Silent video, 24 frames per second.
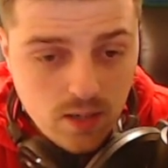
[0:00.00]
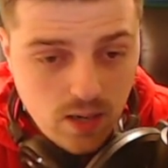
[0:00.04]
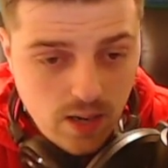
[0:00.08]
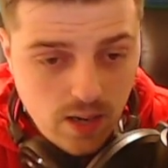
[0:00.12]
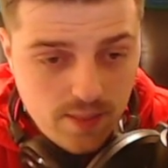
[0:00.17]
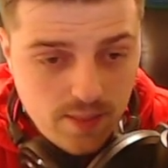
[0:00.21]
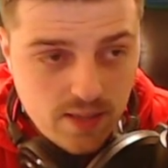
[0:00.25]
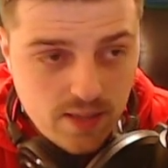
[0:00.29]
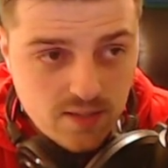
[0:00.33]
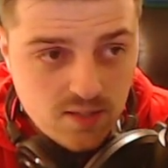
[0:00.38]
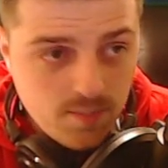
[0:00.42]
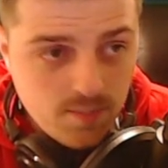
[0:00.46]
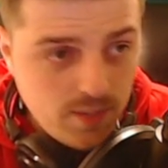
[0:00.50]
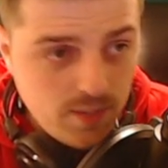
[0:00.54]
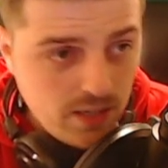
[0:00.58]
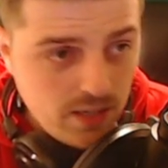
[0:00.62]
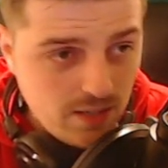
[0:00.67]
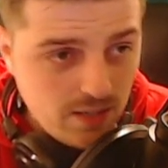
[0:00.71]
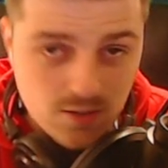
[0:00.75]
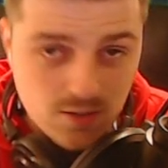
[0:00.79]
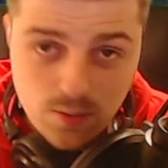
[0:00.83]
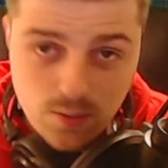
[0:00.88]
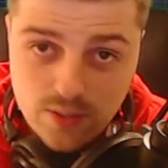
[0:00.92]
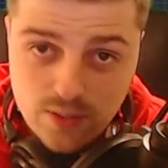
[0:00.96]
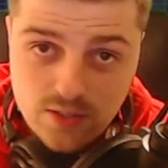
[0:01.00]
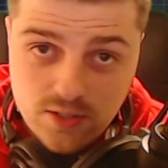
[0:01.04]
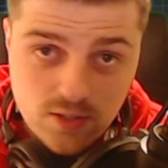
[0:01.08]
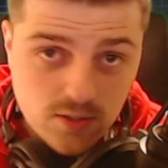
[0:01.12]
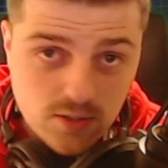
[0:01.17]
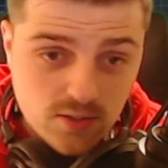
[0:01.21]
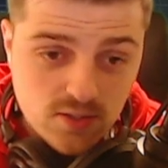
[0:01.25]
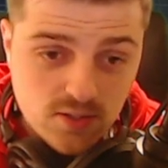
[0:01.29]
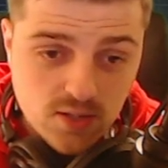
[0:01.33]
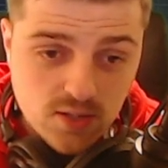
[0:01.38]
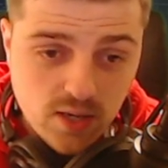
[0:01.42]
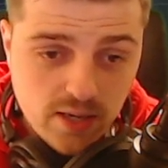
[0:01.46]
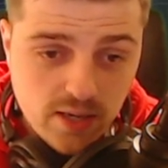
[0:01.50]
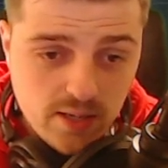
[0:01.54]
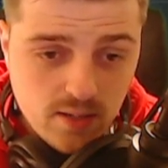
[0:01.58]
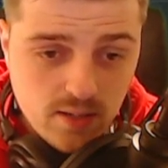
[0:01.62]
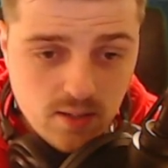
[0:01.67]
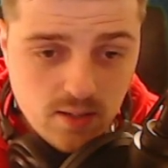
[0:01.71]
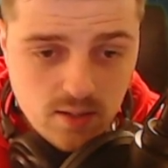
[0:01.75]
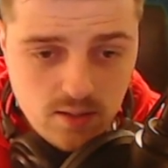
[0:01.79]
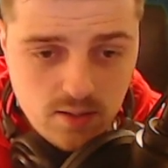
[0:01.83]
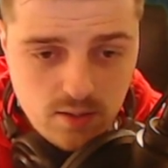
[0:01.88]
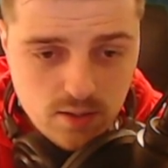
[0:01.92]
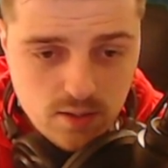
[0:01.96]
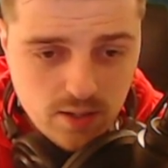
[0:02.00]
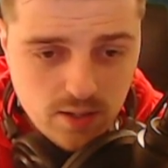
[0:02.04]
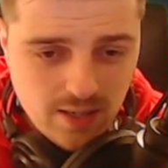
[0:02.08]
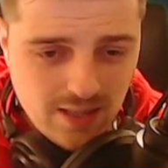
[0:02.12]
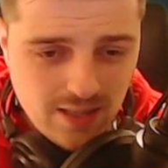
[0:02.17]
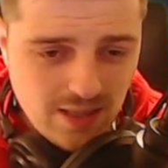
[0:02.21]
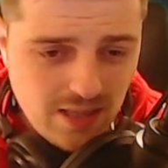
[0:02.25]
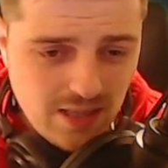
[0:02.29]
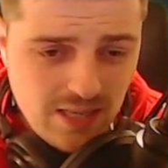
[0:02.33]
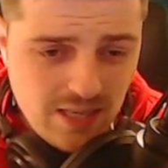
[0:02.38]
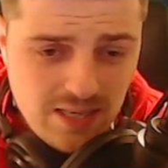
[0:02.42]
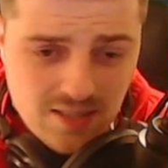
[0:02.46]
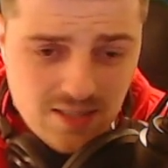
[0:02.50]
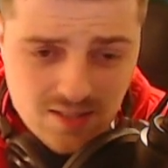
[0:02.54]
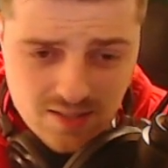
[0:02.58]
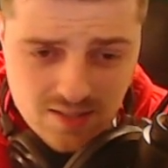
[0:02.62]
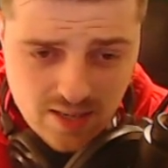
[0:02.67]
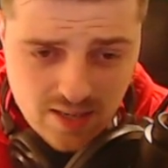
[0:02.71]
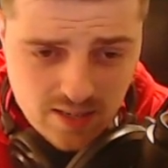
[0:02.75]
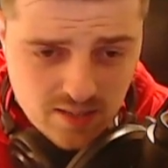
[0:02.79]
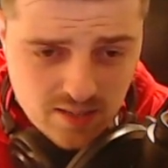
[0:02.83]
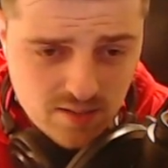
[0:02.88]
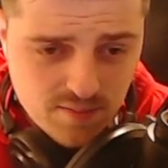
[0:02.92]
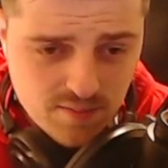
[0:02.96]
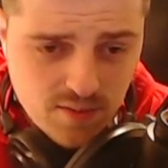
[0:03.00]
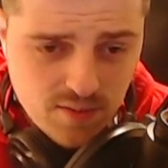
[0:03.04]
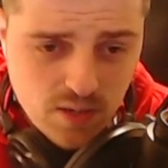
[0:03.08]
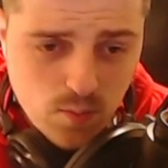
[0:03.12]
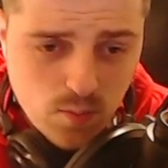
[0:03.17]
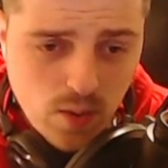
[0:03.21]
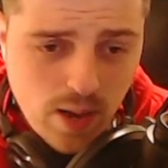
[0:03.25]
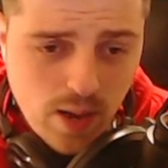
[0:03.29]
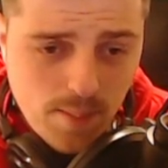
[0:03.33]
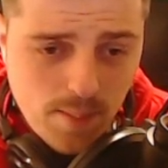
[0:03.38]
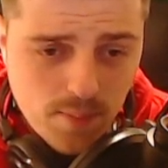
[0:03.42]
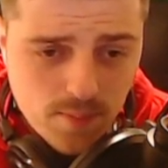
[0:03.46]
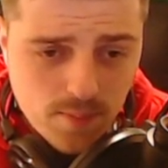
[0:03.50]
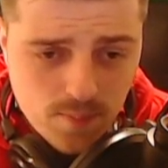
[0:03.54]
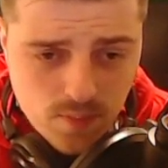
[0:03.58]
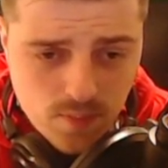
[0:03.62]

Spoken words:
And that to me is always a good sign. At least take it to VWAP.